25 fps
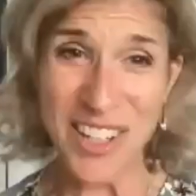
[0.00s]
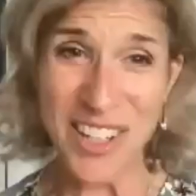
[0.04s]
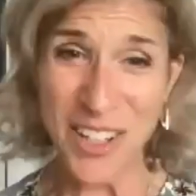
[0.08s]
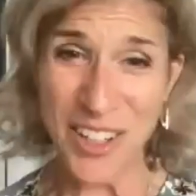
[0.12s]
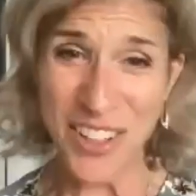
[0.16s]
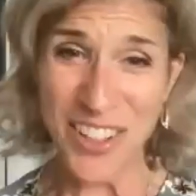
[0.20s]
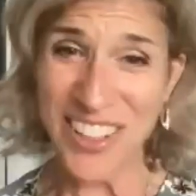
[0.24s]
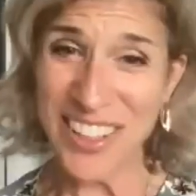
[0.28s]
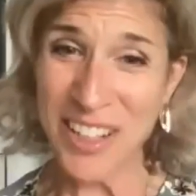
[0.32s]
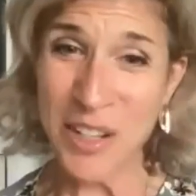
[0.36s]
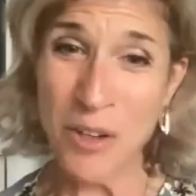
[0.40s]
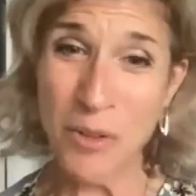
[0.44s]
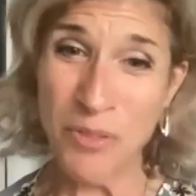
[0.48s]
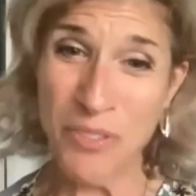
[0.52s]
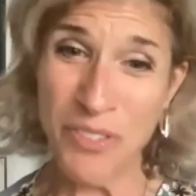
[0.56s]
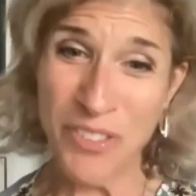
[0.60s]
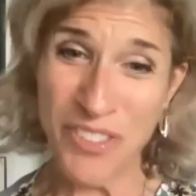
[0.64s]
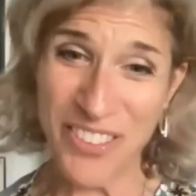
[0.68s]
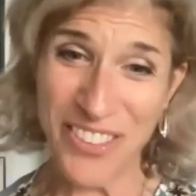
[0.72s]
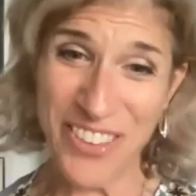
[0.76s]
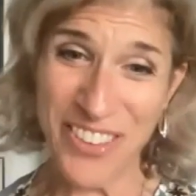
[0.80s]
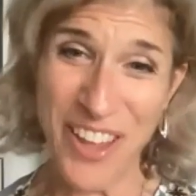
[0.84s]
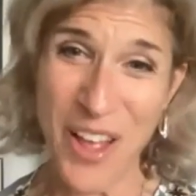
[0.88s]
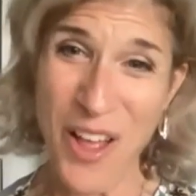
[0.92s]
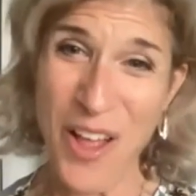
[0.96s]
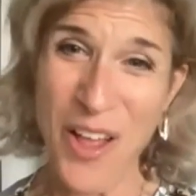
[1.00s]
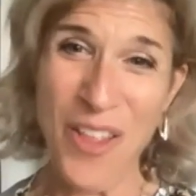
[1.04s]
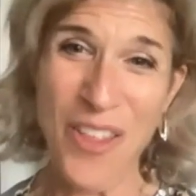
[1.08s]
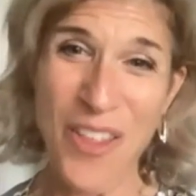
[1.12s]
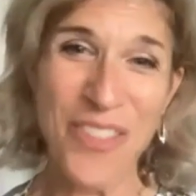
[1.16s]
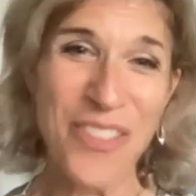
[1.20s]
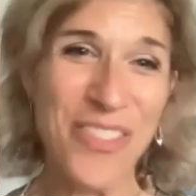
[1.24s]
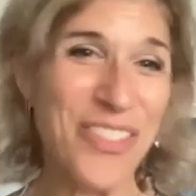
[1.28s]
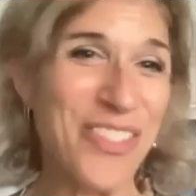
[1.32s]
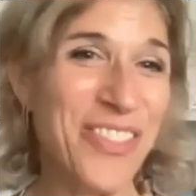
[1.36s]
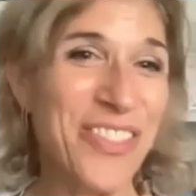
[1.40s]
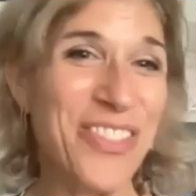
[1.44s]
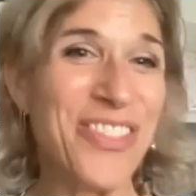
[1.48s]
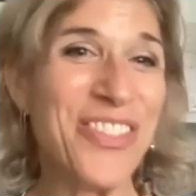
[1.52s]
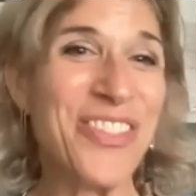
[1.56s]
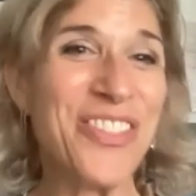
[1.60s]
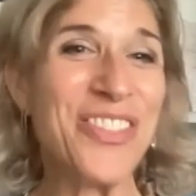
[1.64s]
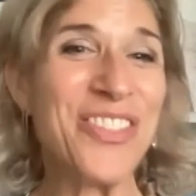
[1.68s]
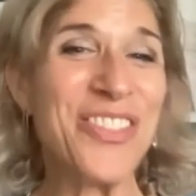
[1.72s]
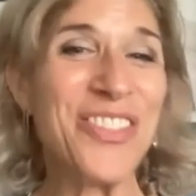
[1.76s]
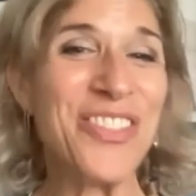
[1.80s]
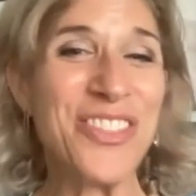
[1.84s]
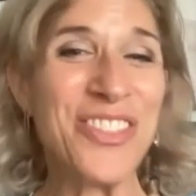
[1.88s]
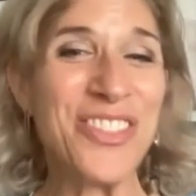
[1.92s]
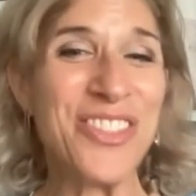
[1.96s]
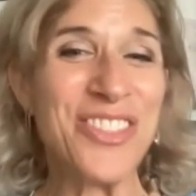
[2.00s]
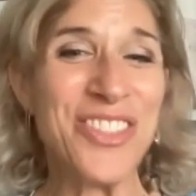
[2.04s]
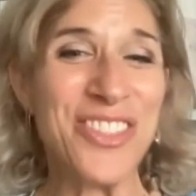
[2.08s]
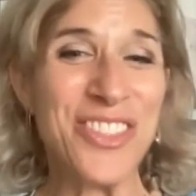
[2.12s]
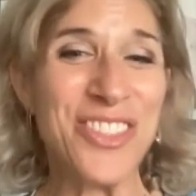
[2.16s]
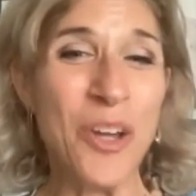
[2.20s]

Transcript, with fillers: here's all what you do not want to do.